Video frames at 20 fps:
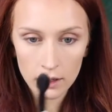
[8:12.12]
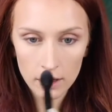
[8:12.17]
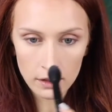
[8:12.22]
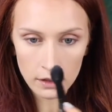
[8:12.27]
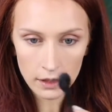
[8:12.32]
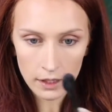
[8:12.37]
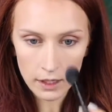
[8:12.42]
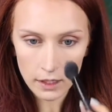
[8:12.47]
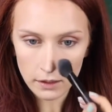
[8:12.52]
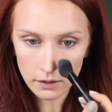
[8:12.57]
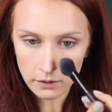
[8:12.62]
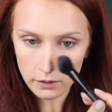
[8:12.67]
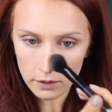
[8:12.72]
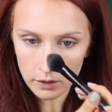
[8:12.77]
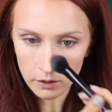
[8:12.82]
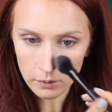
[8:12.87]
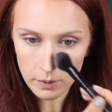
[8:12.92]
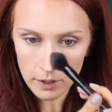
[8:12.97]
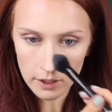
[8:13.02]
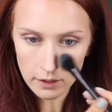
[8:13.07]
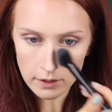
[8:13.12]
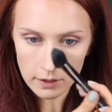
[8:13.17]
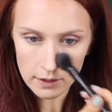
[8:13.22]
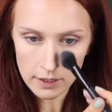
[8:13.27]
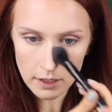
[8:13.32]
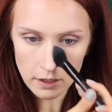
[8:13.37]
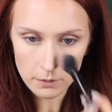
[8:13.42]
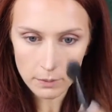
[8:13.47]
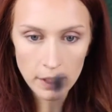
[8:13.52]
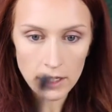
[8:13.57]
and then a little bit on the
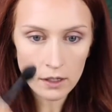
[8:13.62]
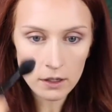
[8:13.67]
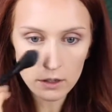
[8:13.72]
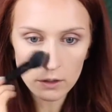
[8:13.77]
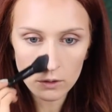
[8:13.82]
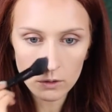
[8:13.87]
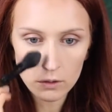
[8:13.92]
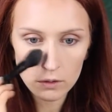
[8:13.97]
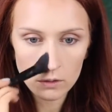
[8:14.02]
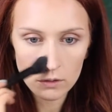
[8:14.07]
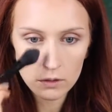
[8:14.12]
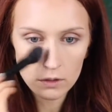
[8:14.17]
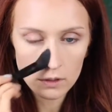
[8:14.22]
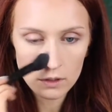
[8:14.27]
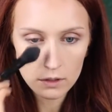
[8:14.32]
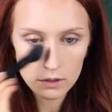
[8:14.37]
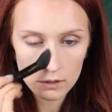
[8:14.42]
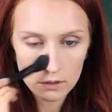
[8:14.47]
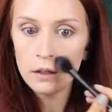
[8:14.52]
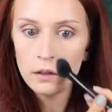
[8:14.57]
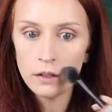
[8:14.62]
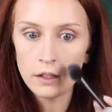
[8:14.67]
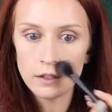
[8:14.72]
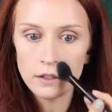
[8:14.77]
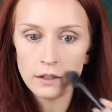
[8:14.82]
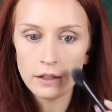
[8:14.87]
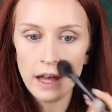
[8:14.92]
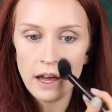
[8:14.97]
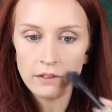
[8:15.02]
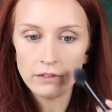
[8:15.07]
sides of my nose.
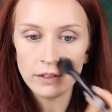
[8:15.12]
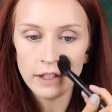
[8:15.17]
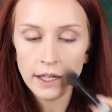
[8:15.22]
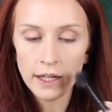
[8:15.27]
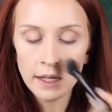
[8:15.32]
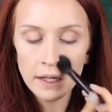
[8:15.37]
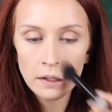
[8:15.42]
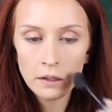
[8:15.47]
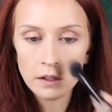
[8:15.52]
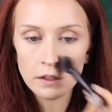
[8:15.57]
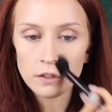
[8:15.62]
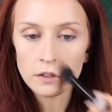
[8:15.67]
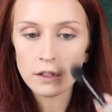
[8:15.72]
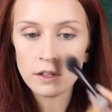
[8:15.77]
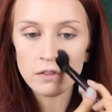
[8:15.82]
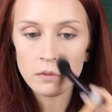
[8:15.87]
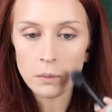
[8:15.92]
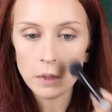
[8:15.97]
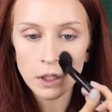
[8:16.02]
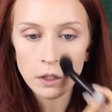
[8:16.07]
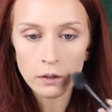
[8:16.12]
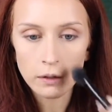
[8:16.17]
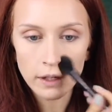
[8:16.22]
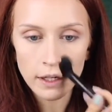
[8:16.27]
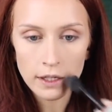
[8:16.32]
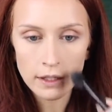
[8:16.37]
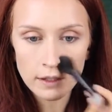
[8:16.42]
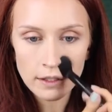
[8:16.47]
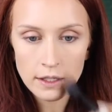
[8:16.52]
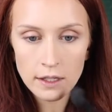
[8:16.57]
This laugh line, that's driving me
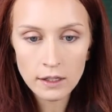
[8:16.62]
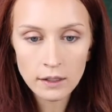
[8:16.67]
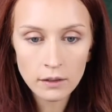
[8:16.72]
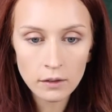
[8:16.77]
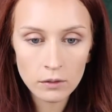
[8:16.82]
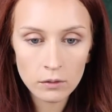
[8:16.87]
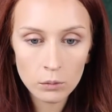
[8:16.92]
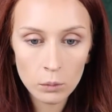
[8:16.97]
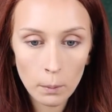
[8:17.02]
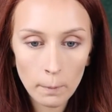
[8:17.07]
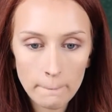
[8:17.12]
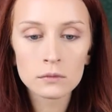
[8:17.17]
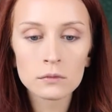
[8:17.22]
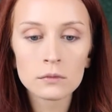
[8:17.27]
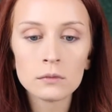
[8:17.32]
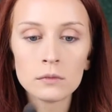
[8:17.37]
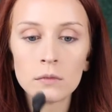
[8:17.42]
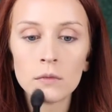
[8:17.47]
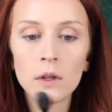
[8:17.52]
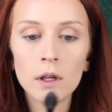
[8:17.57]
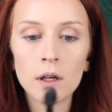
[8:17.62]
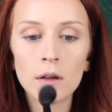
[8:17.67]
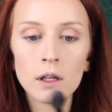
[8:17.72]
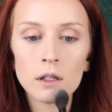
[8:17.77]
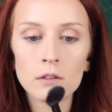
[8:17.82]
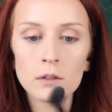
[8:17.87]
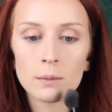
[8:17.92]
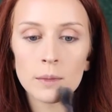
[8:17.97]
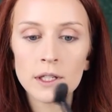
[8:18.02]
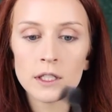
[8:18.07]
crazy.
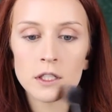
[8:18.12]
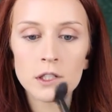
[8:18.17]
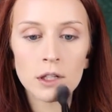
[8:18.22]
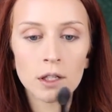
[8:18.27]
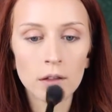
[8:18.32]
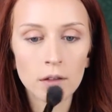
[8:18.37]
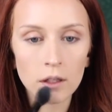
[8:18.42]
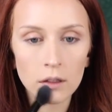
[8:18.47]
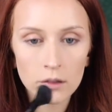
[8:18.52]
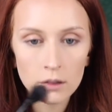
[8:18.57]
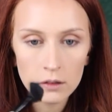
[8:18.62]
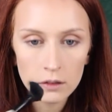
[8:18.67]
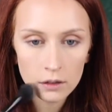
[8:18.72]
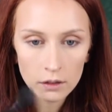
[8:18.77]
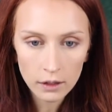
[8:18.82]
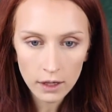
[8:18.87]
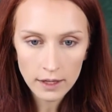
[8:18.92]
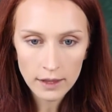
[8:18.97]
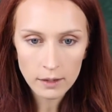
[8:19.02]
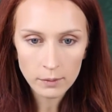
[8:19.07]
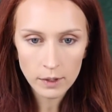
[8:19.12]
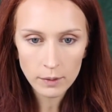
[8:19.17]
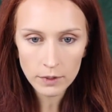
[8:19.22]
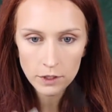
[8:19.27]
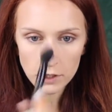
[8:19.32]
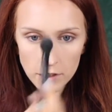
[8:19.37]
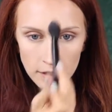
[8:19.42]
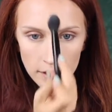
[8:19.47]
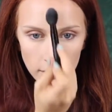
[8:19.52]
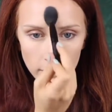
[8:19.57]
And my chin. And then maybe
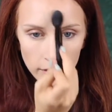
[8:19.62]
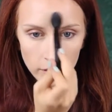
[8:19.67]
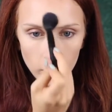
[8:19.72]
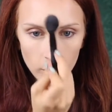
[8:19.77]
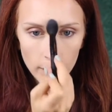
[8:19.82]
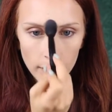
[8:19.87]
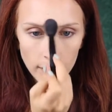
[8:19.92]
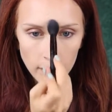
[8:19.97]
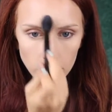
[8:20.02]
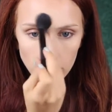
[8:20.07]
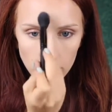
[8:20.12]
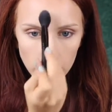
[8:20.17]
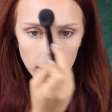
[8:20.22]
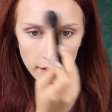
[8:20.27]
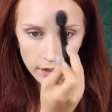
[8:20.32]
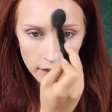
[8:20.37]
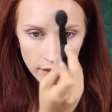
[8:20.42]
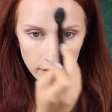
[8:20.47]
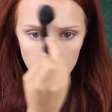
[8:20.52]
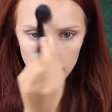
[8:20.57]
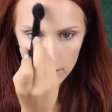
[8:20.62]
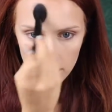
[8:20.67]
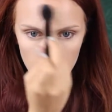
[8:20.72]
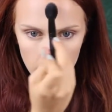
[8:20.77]
just a little bit up here.